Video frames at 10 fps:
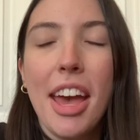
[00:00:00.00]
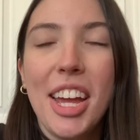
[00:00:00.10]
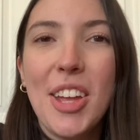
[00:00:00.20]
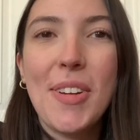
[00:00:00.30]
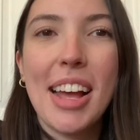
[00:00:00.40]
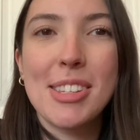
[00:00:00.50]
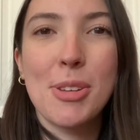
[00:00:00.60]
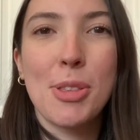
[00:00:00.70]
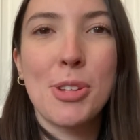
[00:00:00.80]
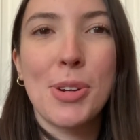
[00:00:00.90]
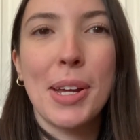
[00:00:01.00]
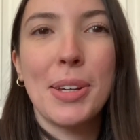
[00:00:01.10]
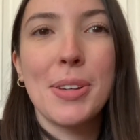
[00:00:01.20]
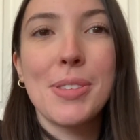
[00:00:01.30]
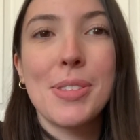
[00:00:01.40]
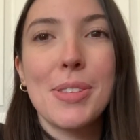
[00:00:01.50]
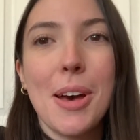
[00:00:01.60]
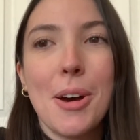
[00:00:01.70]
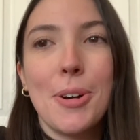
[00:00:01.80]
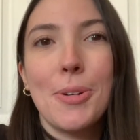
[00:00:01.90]
You guys know the drill,
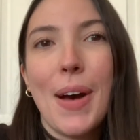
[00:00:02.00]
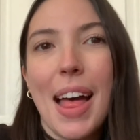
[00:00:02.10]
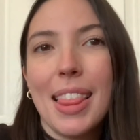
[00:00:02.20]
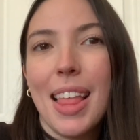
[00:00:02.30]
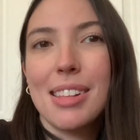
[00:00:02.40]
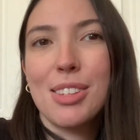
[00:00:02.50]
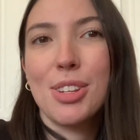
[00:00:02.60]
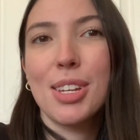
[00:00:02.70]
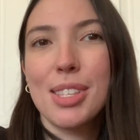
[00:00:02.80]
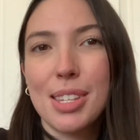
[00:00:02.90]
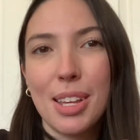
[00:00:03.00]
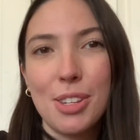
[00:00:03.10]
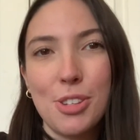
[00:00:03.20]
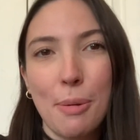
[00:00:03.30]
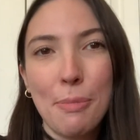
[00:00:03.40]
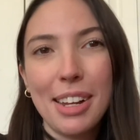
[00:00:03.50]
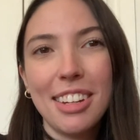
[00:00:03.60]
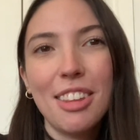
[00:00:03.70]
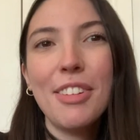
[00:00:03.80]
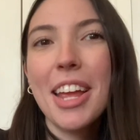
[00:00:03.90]
so let's just jump right
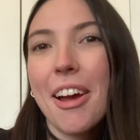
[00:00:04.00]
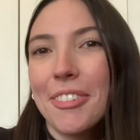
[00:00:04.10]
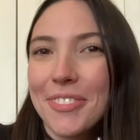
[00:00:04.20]
into the video.